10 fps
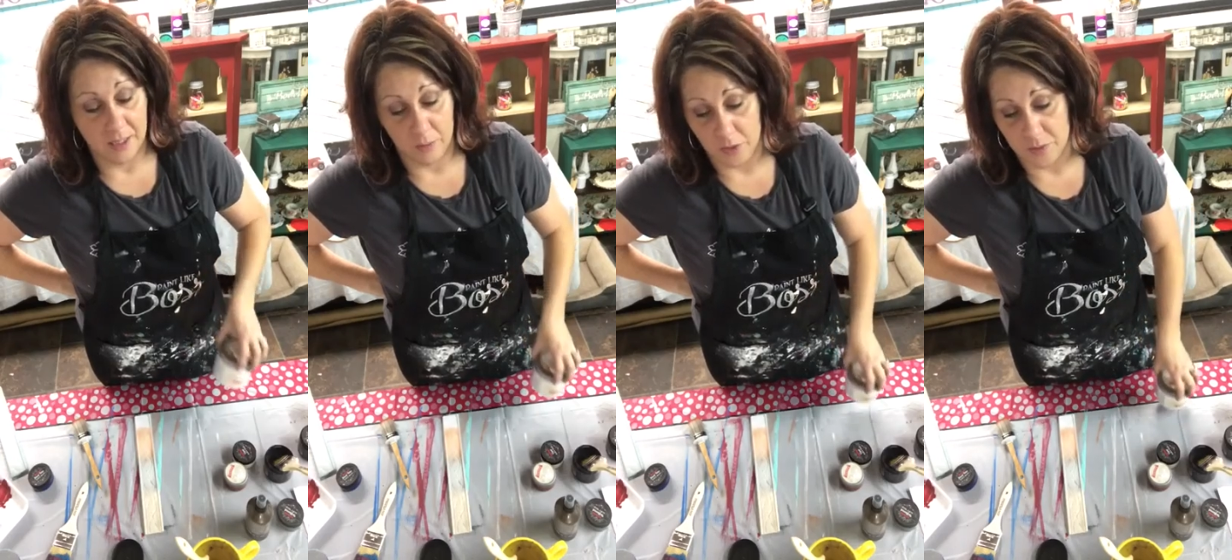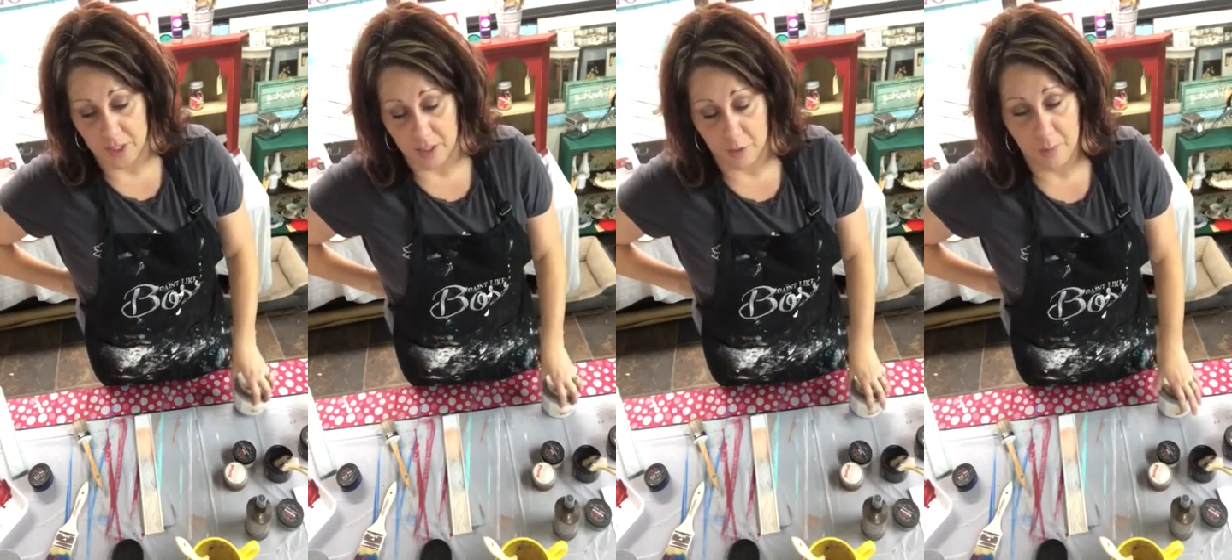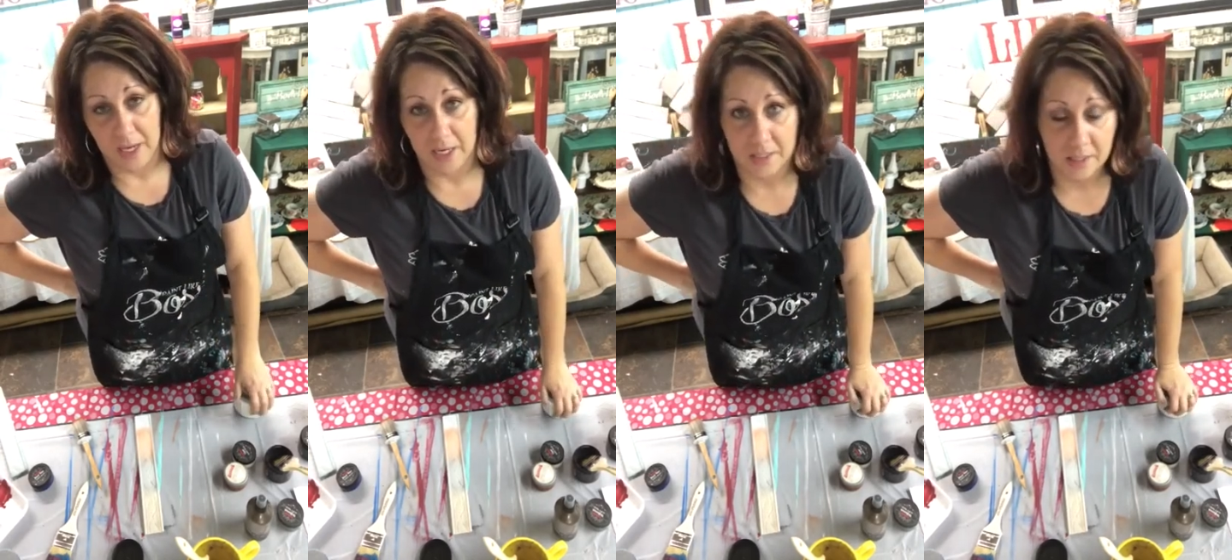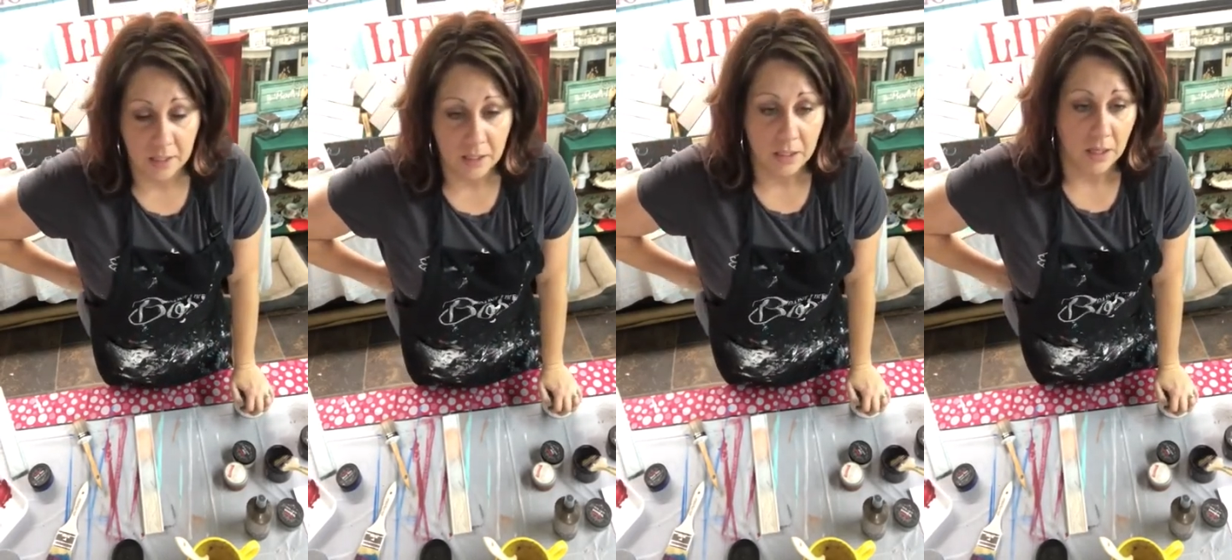I don't use any other paint.
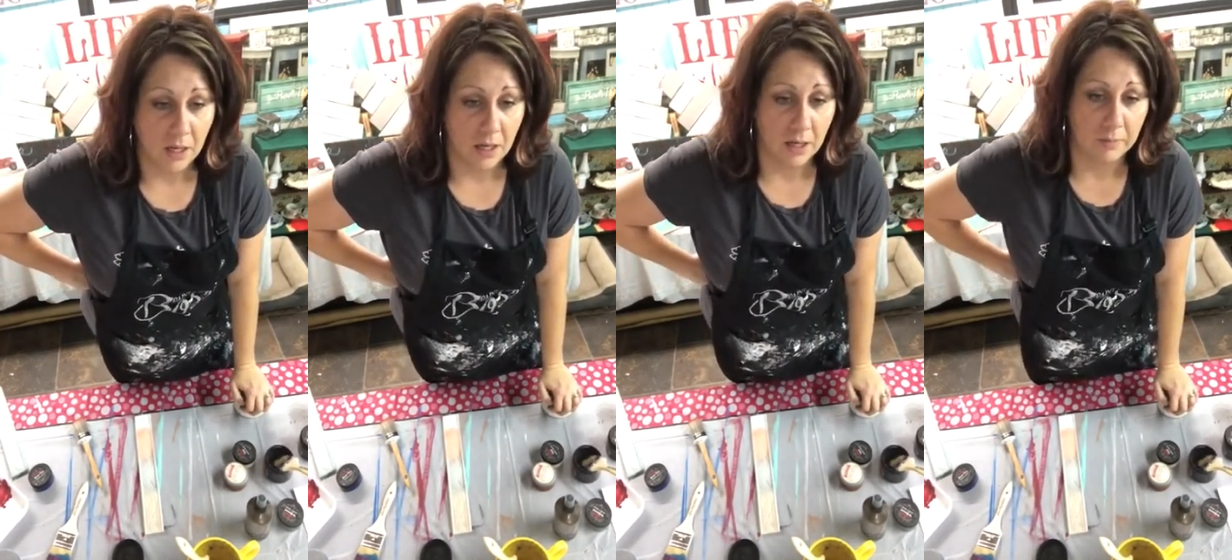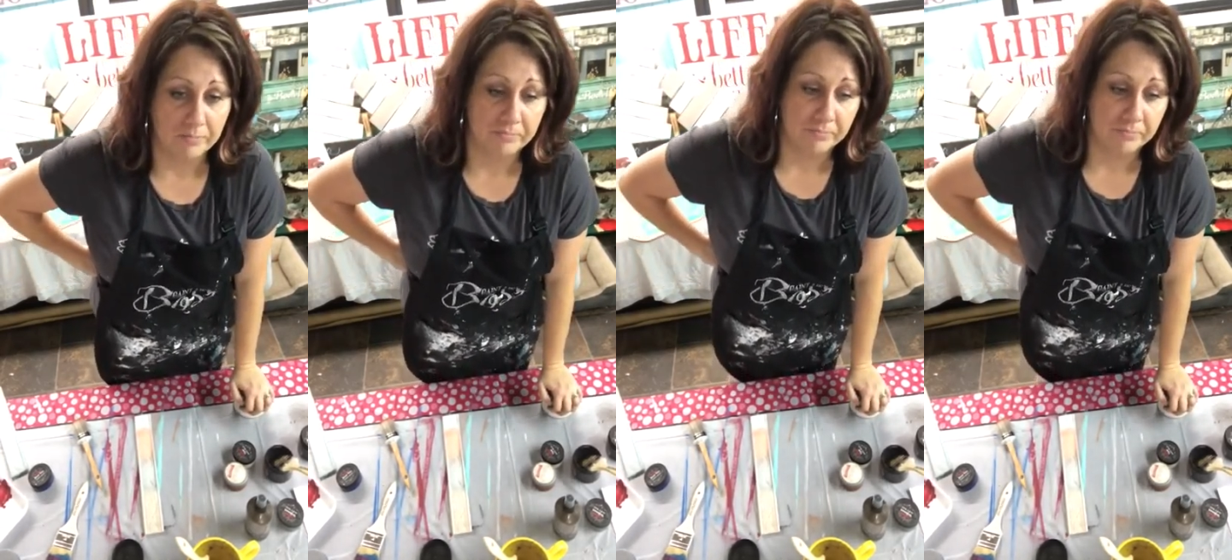Um,